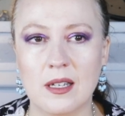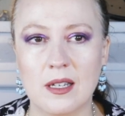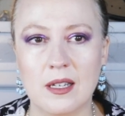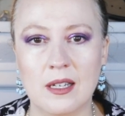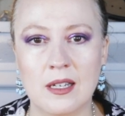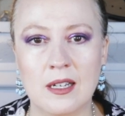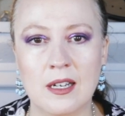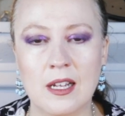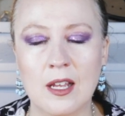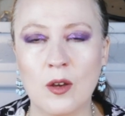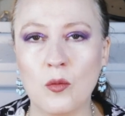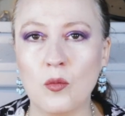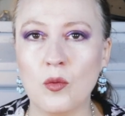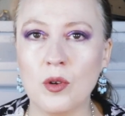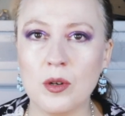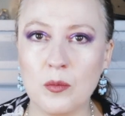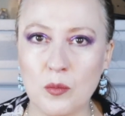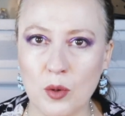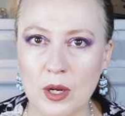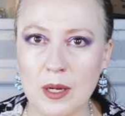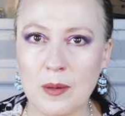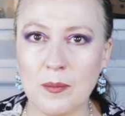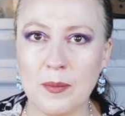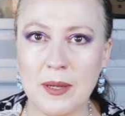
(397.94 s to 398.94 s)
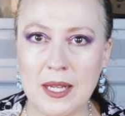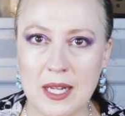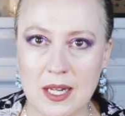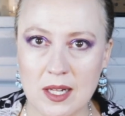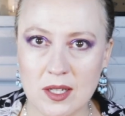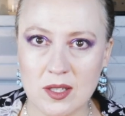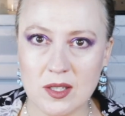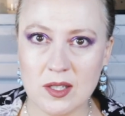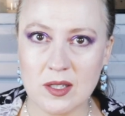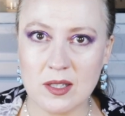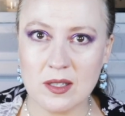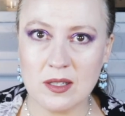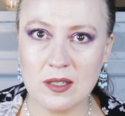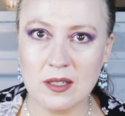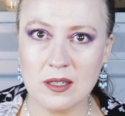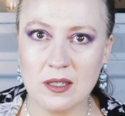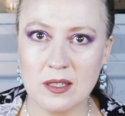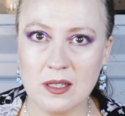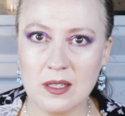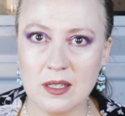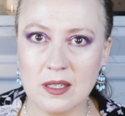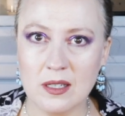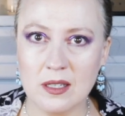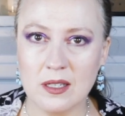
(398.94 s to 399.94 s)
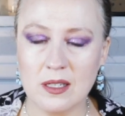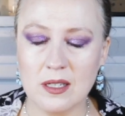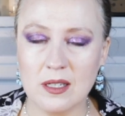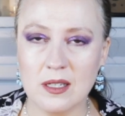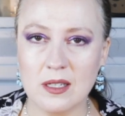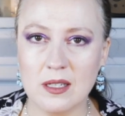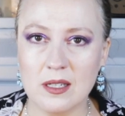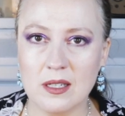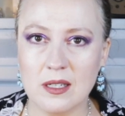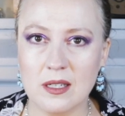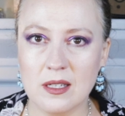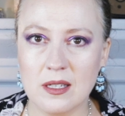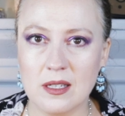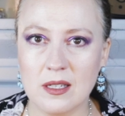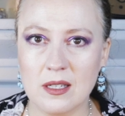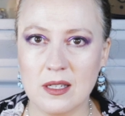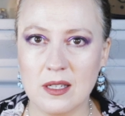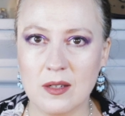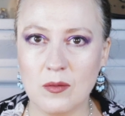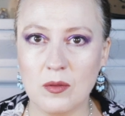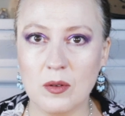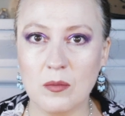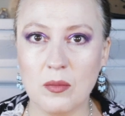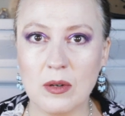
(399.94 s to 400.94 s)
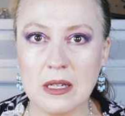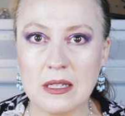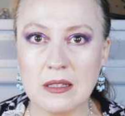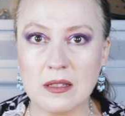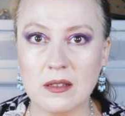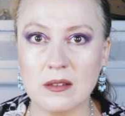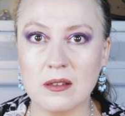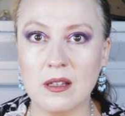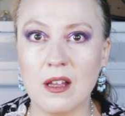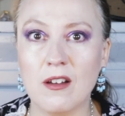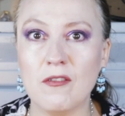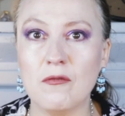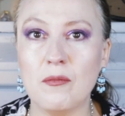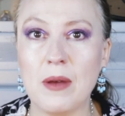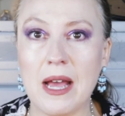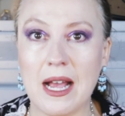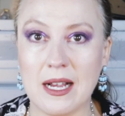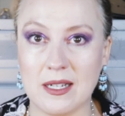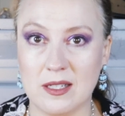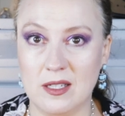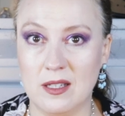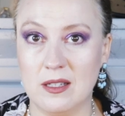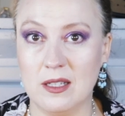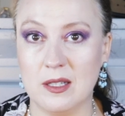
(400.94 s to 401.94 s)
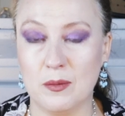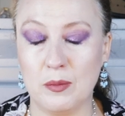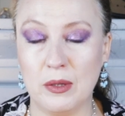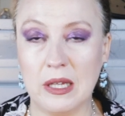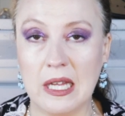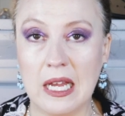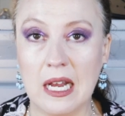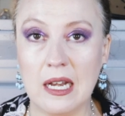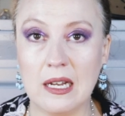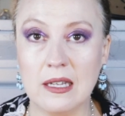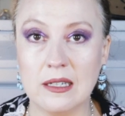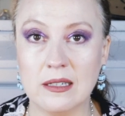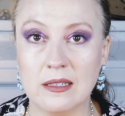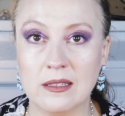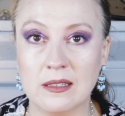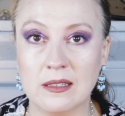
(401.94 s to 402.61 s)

and it would bring peace. It would bring the love back to this planet.